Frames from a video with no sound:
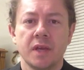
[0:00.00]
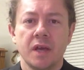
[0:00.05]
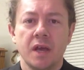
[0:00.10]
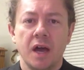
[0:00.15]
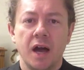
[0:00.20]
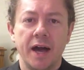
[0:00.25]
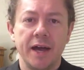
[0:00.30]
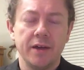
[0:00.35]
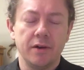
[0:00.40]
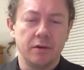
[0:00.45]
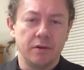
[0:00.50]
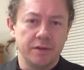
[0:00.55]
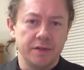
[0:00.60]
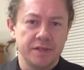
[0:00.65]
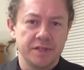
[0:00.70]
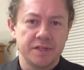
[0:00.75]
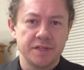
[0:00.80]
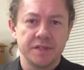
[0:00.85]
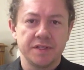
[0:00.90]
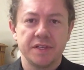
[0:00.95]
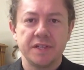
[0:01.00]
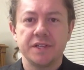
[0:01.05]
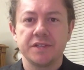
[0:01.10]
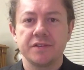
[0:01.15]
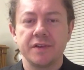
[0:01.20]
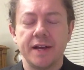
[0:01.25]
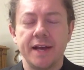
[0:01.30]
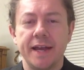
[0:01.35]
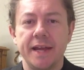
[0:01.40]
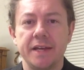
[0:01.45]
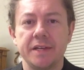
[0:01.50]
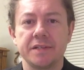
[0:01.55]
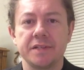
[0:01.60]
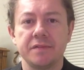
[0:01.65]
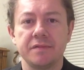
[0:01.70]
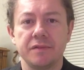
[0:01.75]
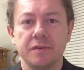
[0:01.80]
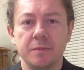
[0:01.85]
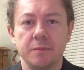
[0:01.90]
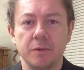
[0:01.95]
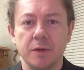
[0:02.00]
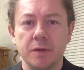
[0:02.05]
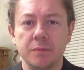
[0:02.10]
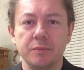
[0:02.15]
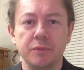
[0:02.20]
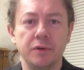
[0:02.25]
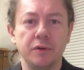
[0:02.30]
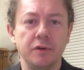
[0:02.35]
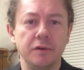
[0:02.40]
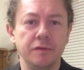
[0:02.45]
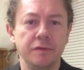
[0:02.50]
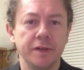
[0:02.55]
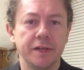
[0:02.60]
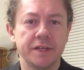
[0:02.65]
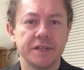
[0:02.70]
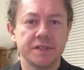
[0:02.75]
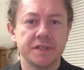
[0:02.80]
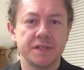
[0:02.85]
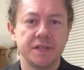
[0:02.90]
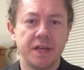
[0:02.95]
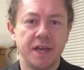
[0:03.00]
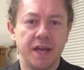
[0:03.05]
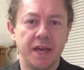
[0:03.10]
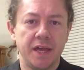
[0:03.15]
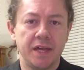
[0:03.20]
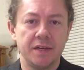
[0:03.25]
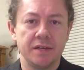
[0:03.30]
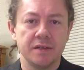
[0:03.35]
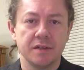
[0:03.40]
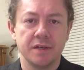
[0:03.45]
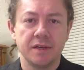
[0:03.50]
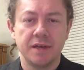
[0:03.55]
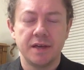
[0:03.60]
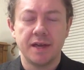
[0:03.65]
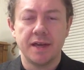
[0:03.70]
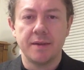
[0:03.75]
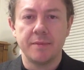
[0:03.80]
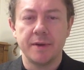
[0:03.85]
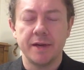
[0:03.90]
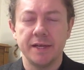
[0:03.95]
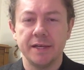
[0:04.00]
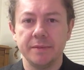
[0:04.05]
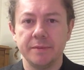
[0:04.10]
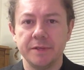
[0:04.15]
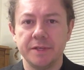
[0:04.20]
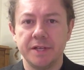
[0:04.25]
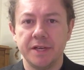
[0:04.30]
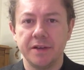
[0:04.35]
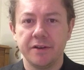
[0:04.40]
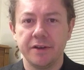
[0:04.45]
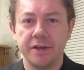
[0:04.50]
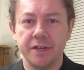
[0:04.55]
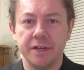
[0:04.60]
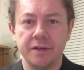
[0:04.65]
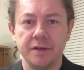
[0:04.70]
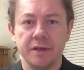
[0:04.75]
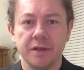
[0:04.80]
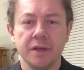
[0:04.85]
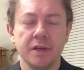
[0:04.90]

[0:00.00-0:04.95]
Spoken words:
Hi all, this is Israel Anderson from Ron Paul Flicks and Am I Libertarian?